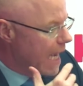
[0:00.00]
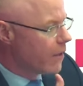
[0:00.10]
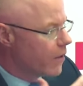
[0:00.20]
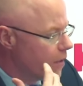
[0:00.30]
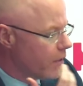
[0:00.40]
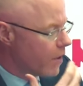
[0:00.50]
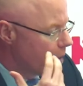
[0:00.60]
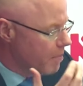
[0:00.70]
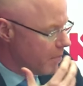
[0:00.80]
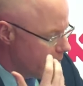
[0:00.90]
And there
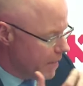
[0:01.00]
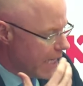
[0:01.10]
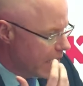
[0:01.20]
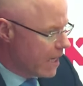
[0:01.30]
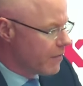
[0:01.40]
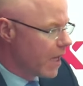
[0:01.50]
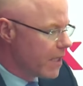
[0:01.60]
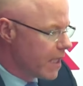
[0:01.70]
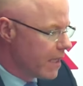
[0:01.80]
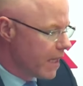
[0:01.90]
are many
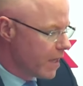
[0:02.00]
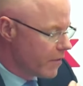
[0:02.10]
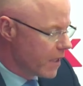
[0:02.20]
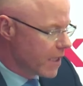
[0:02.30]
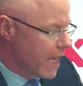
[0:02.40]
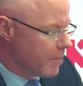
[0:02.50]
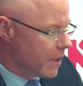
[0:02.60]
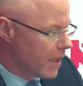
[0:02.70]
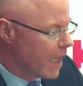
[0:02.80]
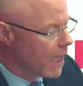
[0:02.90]
safeguards in there. For
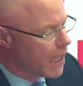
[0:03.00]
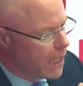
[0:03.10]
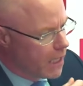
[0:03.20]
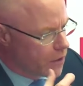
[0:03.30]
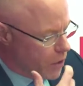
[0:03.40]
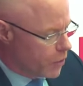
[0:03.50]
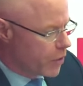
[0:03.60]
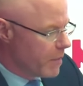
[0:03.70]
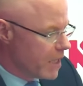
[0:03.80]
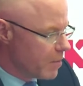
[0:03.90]
example, there's a
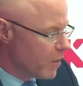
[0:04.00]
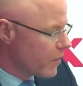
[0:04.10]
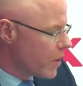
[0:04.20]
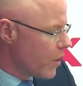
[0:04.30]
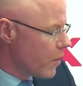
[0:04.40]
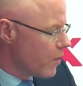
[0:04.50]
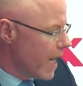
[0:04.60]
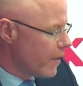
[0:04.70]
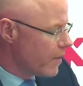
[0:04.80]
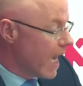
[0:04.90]
100-metre buffer zone
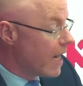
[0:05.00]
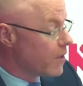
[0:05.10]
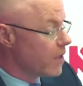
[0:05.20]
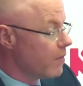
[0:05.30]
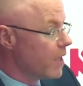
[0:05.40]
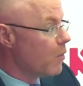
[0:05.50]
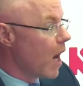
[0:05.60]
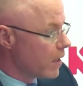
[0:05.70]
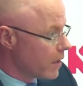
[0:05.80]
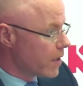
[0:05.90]
around the houses of the
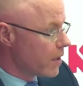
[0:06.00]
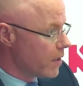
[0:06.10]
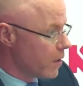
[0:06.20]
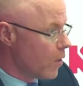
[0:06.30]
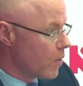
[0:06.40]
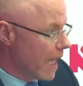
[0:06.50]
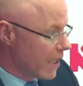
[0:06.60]
Oireachtas, so that's